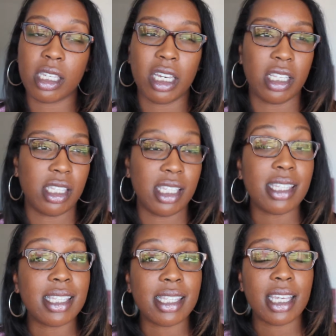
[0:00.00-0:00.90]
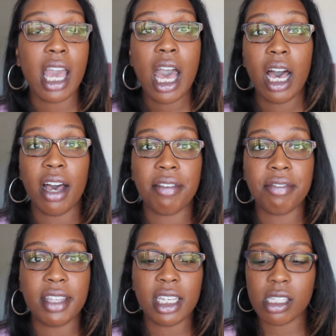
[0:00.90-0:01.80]
consistency
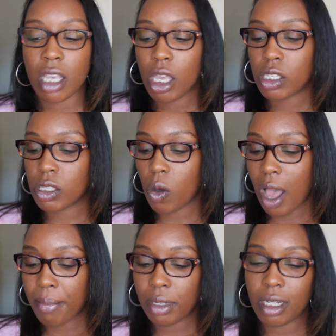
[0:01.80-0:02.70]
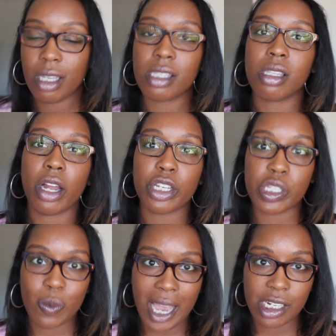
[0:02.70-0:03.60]
of these. So I'm gonna start
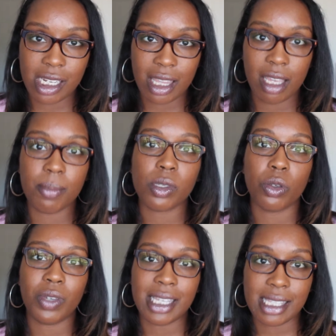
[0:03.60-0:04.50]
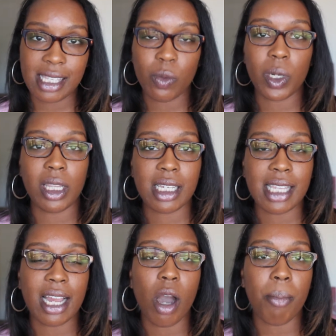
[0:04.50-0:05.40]
swatching them so you can see what it
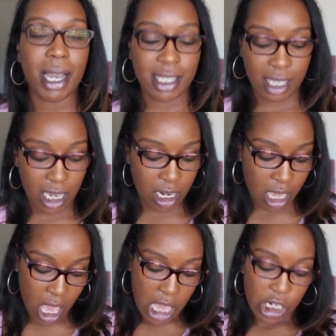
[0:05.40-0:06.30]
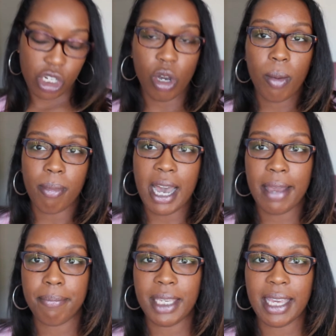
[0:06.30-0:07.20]
looks like on my skin. Don't
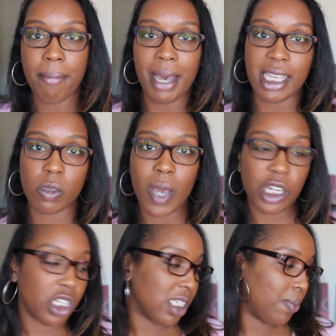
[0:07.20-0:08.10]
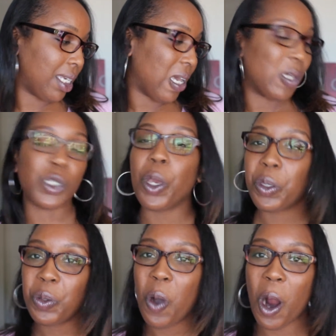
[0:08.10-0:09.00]
mind me and my swatches because
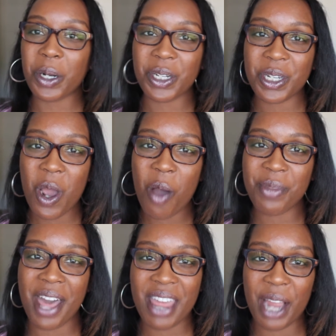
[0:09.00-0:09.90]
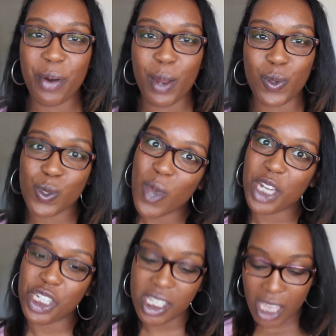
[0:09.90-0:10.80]
you already know I'm not that great with
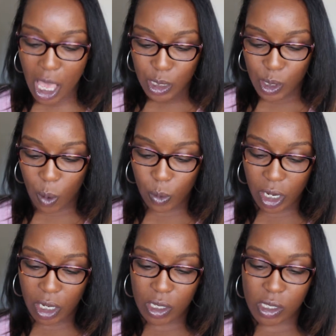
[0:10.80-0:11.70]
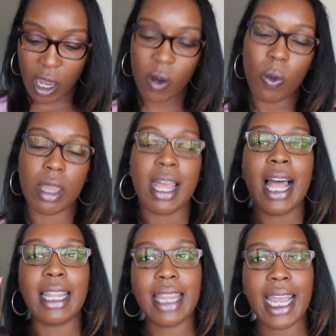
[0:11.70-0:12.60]
swatches. So we're gonna start with
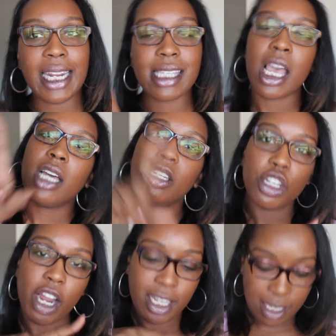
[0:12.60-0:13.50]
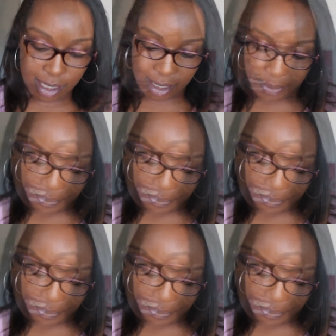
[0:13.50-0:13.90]
lightest to darkest.